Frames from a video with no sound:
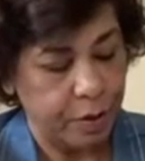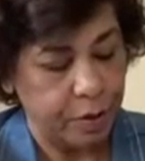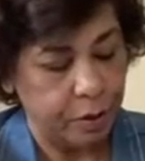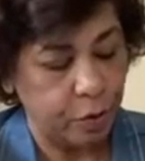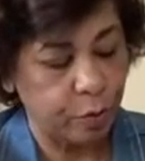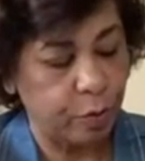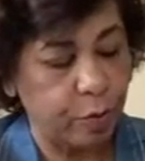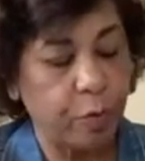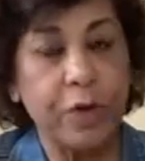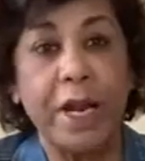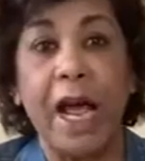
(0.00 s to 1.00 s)
So
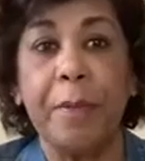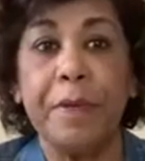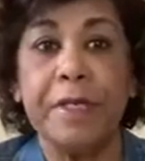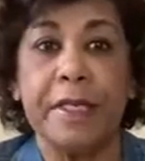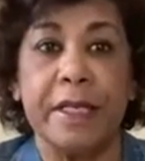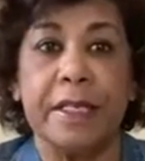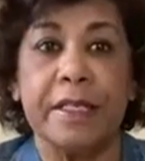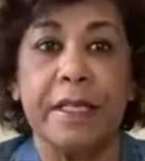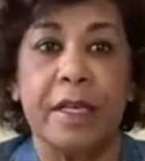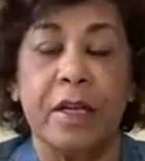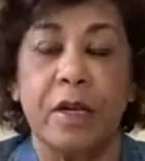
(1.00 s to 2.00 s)
what happens is
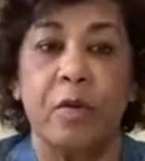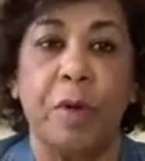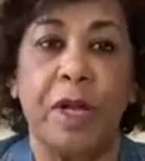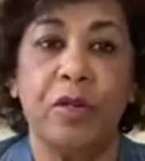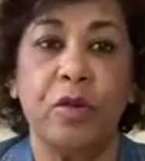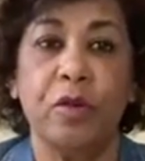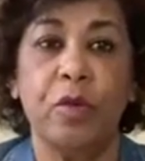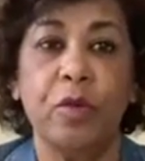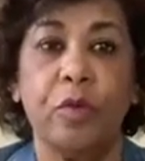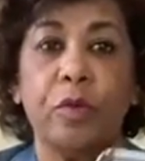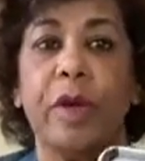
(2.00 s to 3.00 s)
when
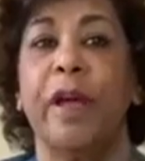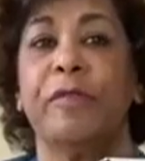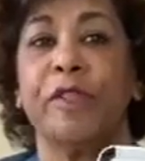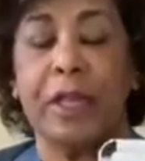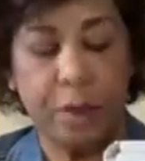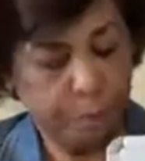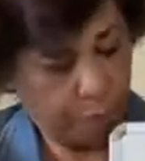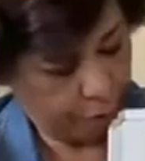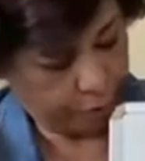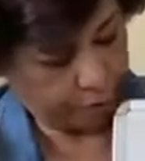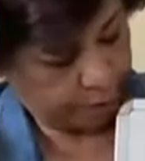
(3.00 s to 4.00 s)
you have
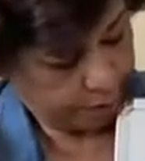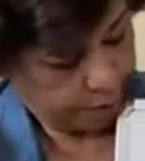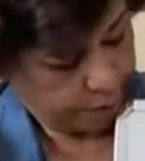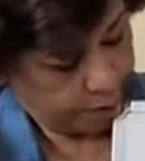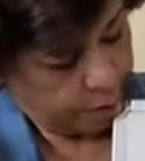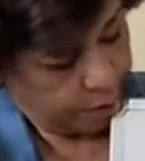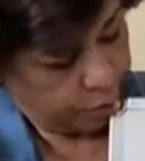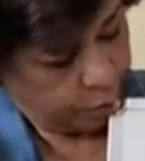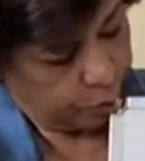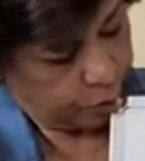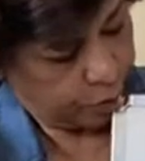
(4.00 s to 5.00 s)
chickenpox,
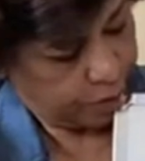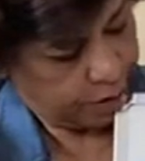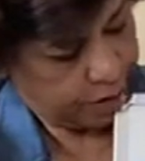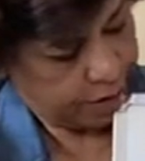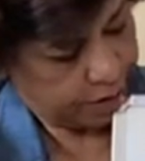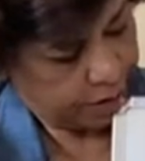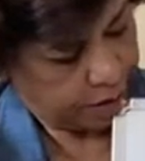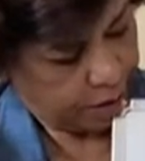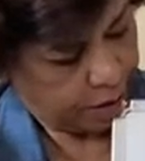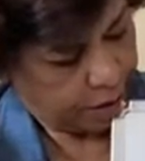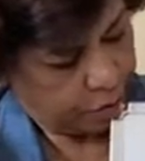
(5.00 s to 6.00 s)
so these
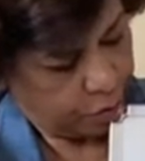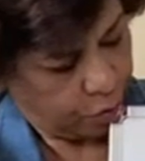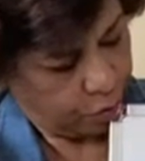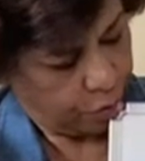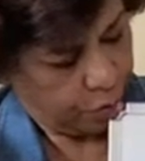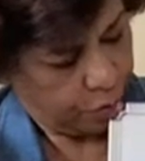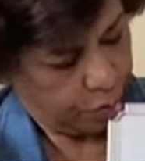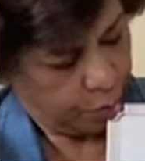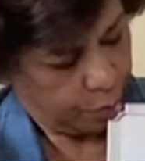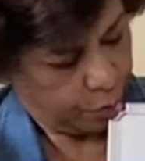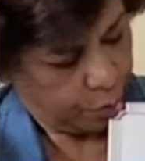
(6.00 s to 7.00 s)
are your
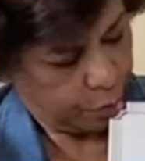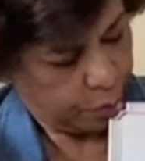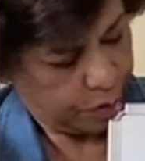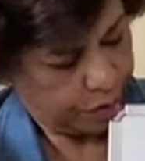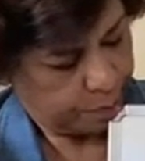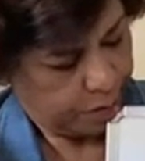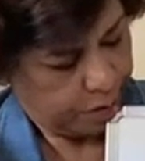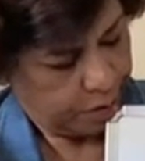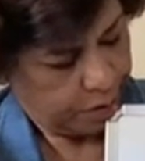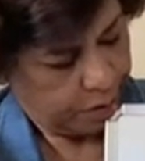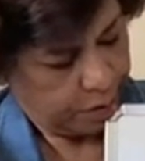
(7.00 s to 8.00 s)

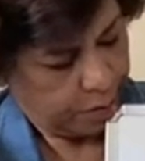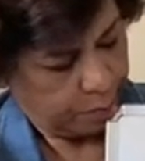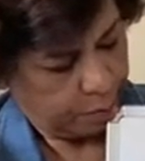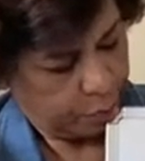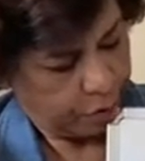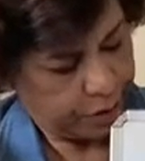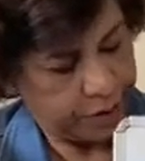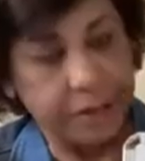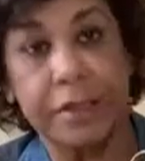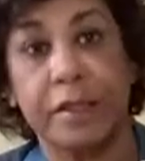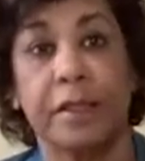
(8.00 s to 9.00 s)
vertebral
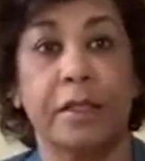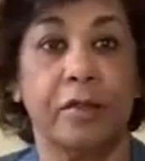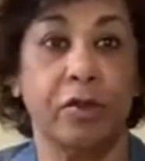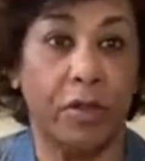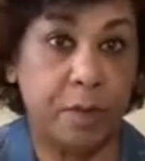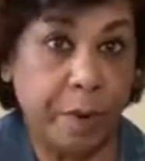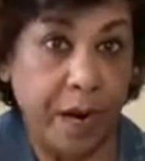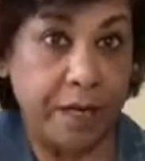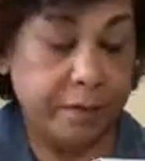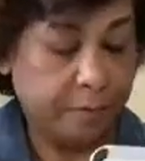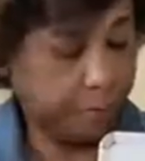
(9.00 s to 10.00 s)
bodies, your
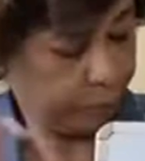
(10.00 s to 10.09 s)
spine,